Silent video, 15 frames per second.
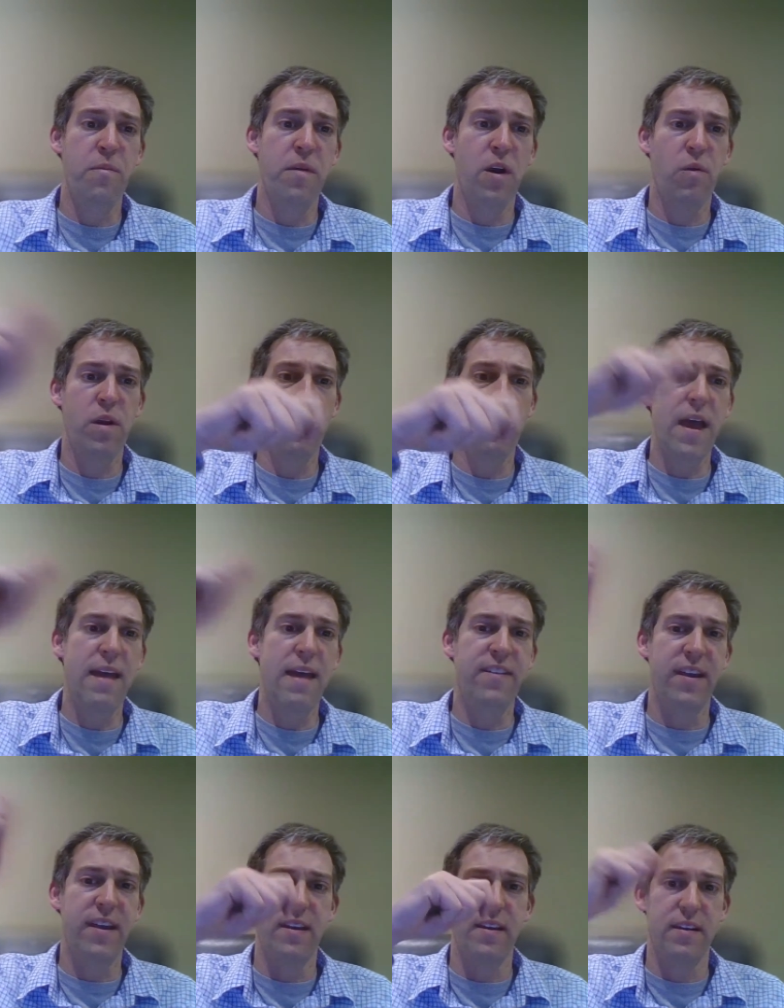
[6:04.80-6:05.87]
we wave
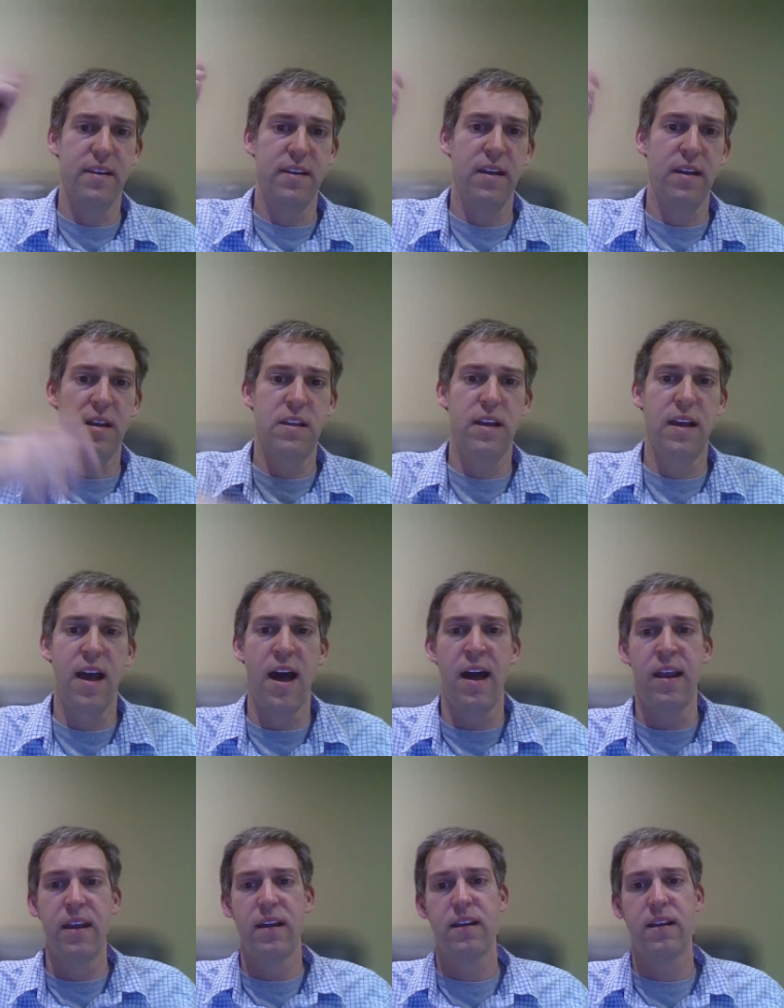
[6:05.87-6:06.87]
it to God.